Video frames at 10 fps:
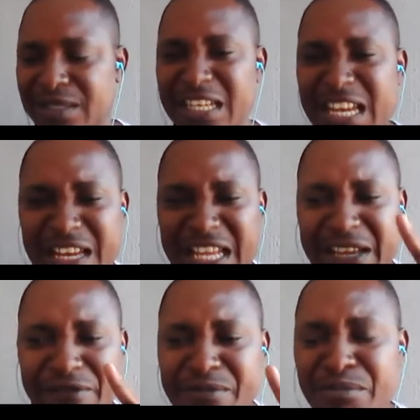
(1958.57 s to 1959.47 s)
in any
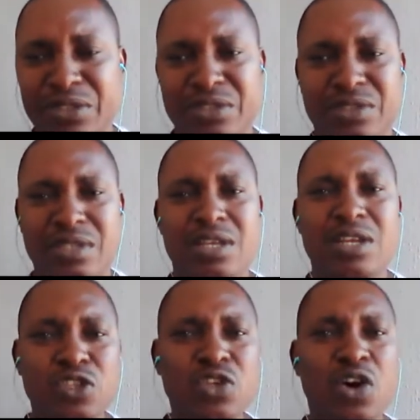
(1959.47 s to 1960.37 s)
given month.
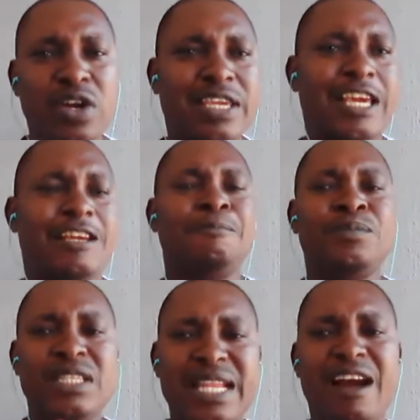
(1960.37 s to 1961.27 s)
So, okay,
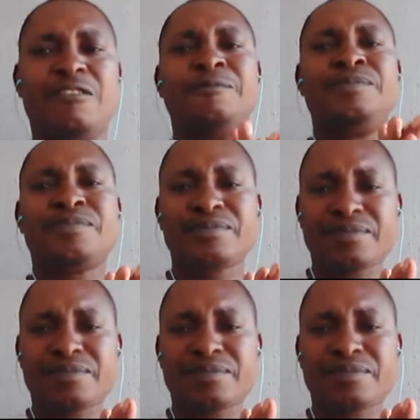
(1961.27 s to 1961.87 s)
now